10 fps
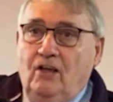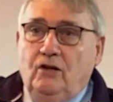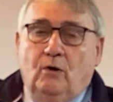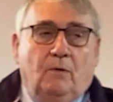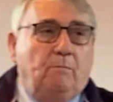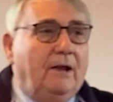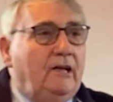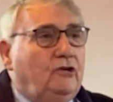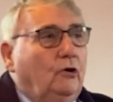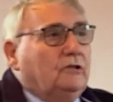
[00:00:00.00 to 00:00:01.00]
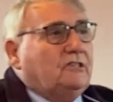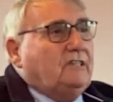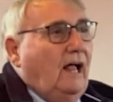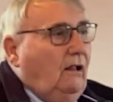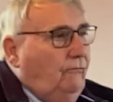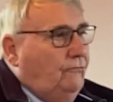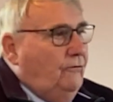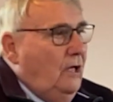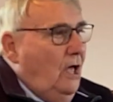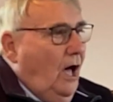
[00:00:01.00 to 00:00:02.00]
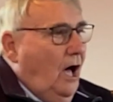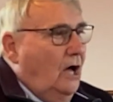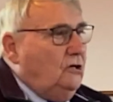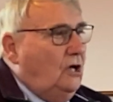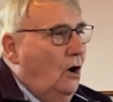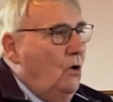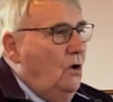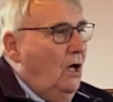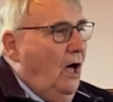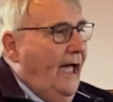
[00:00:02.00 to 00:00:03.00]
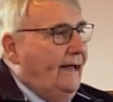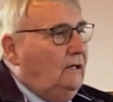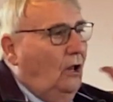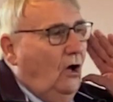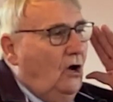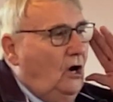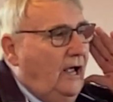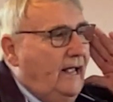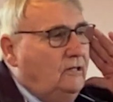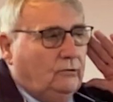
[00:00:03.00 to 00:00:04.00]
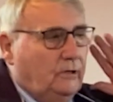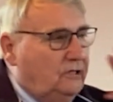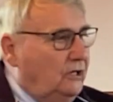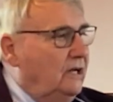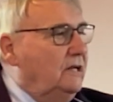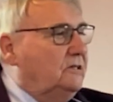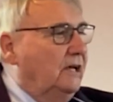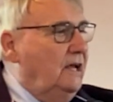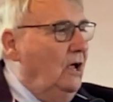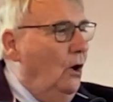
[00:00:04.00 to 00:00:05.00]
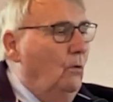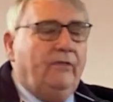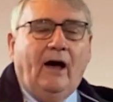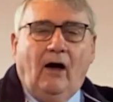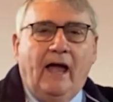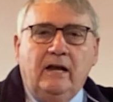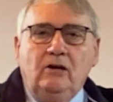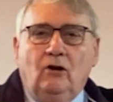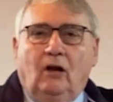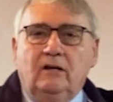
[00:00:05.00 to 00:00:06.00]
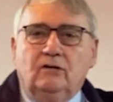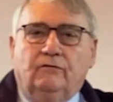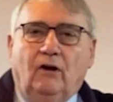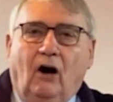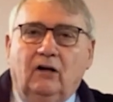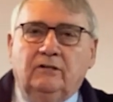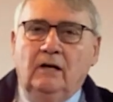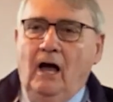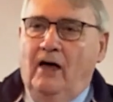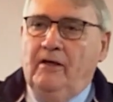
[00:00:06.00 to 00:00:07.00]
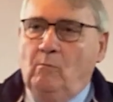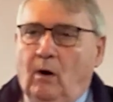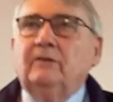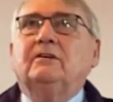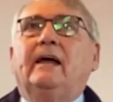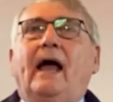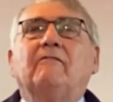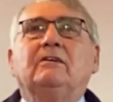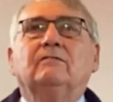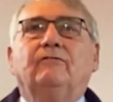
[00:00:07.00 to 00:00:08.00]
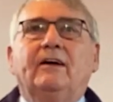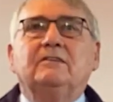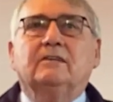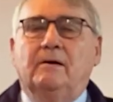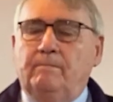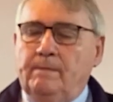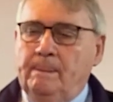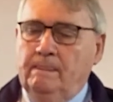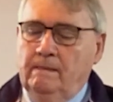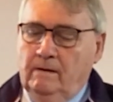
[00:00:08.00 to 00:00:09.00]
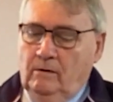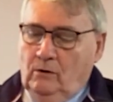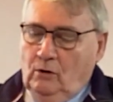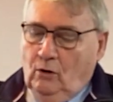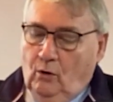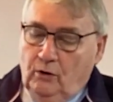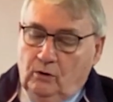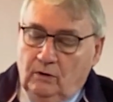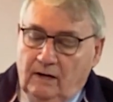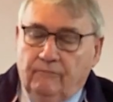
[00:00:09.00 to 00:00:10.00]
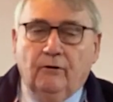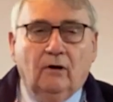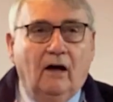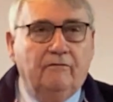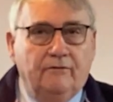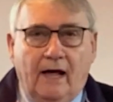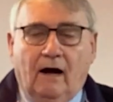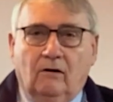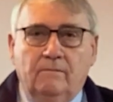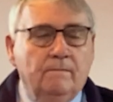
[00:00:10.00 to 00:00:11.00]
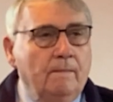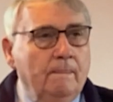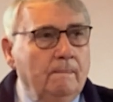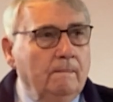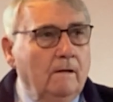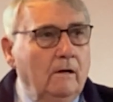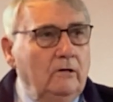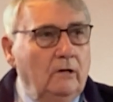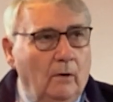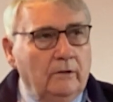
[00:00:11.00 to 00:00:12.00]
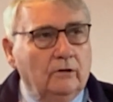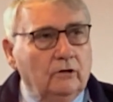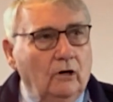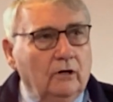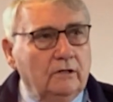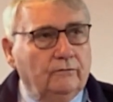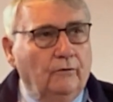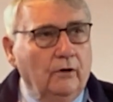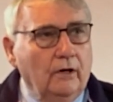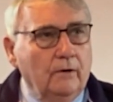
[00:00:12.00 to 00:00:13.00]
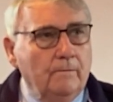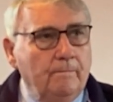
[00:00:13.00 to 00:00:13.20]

You can please yourself and go headlong into eternity without any knowledge of God and then one day having to face Him. Or you can live your life now knowing that God is for you.